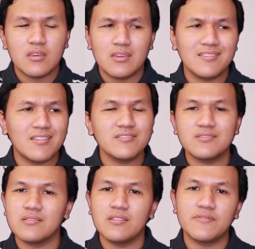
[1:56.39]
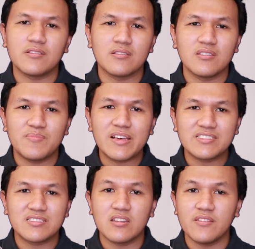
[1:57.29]
He tends to leave it in the
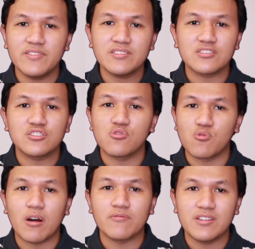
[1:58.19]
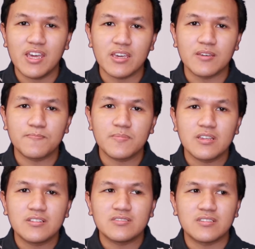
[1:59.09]
places that he visits throughout the day,
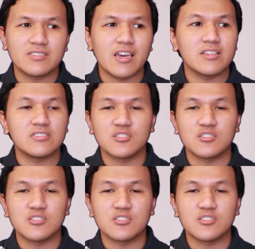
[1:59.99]
such as